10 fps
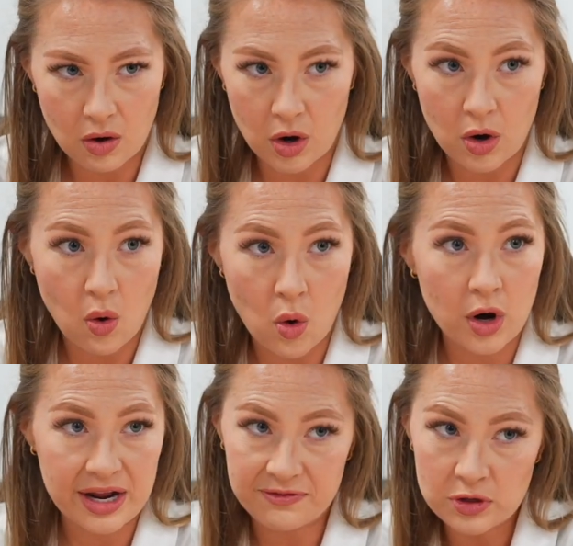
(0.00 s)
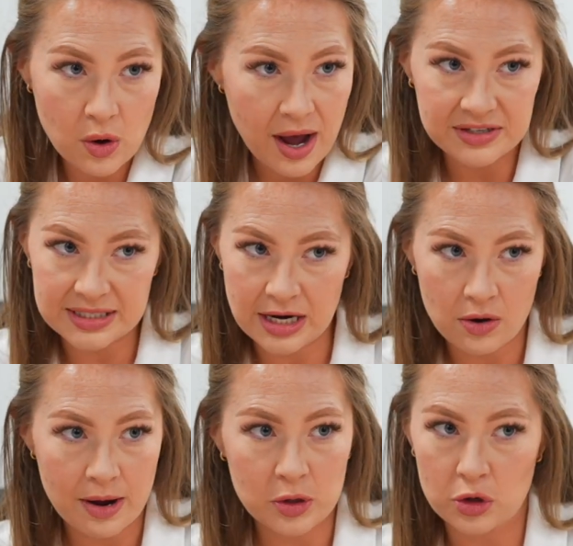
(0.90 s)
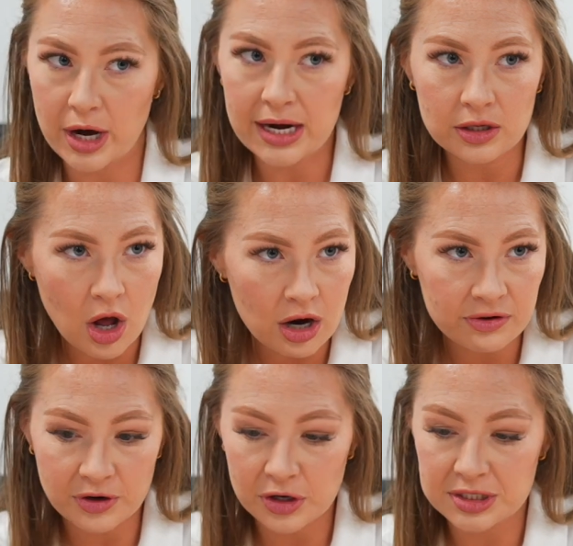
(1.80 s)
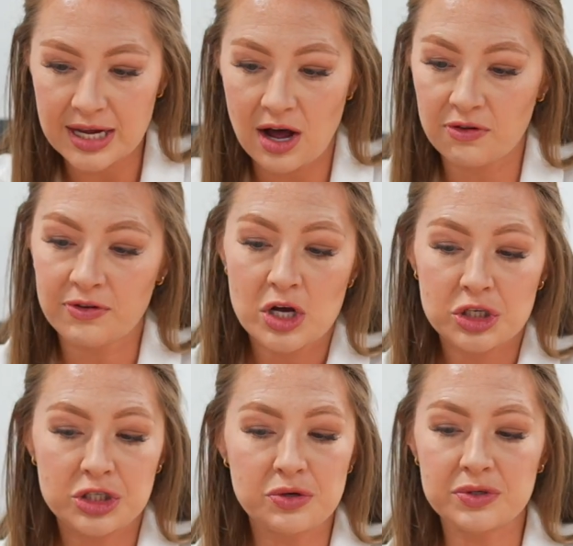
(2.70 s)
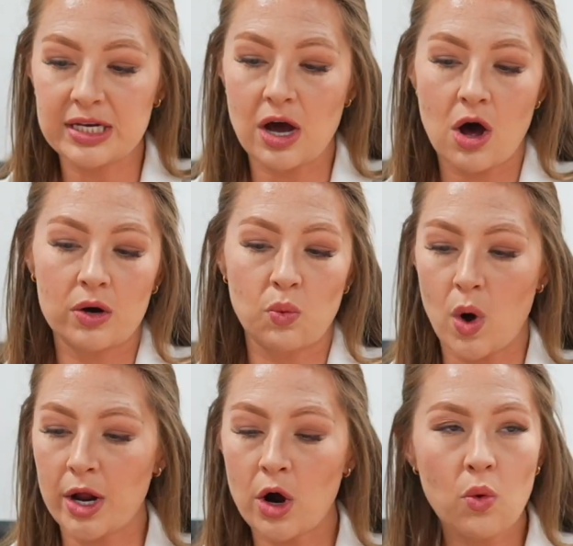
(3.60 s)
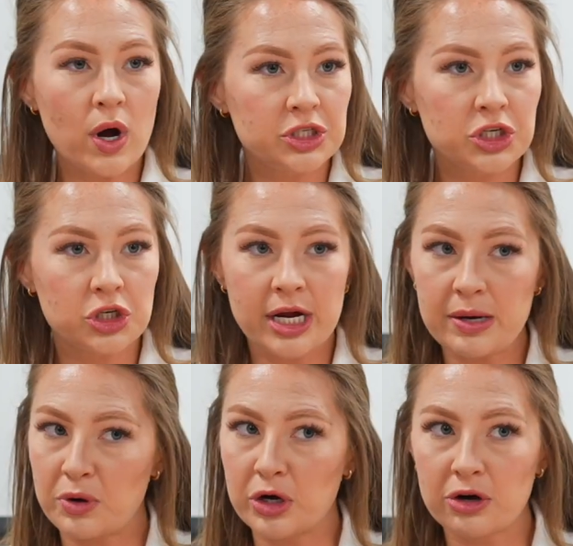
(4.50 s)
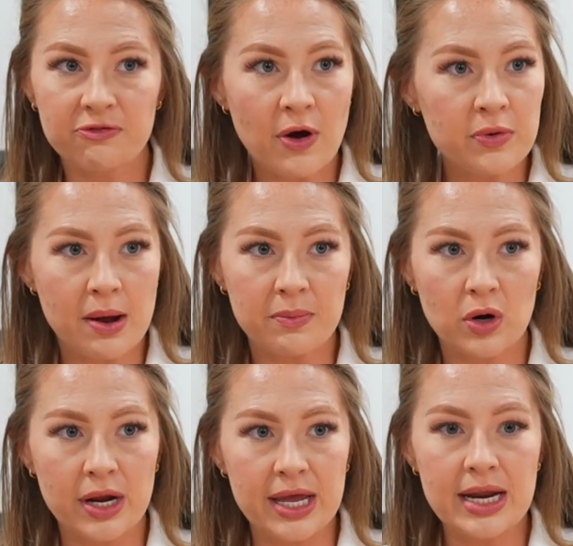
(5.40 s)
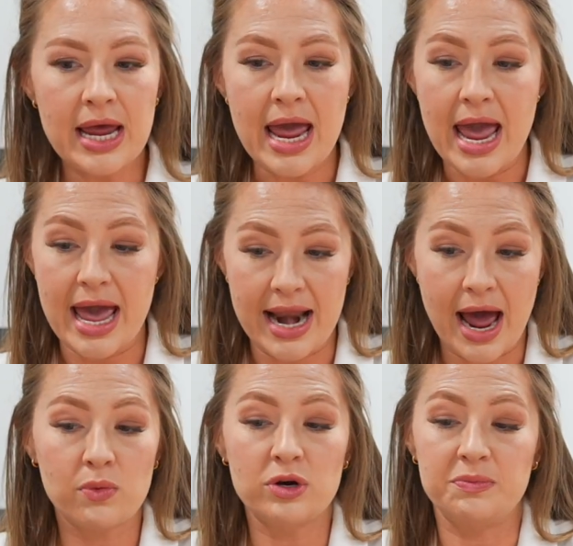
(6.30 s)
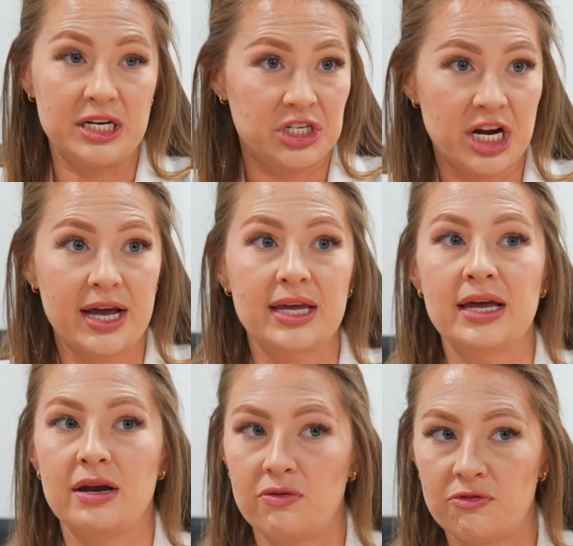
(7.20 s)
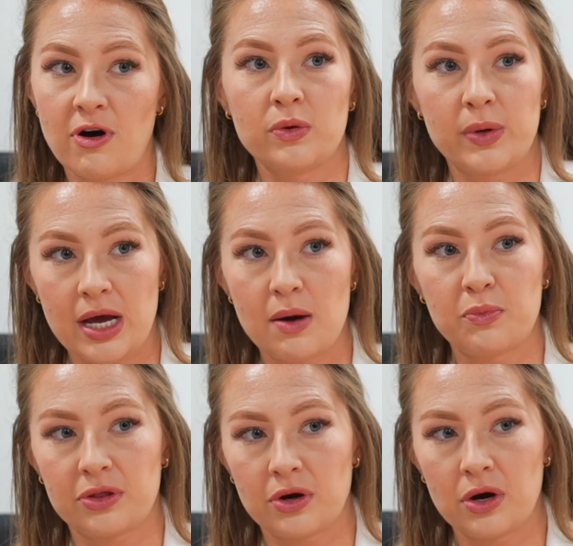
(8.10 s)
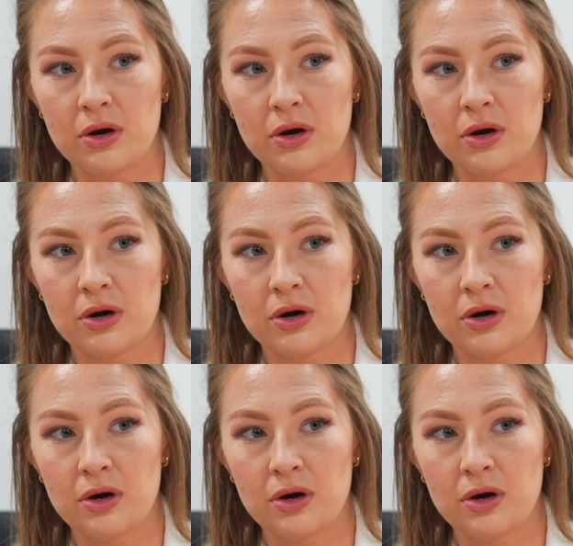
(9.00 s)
Or if you don't have a CRM, create a log for yourself. Susie on 101 Street, put her phone number in, and I would be checking in and following up with her.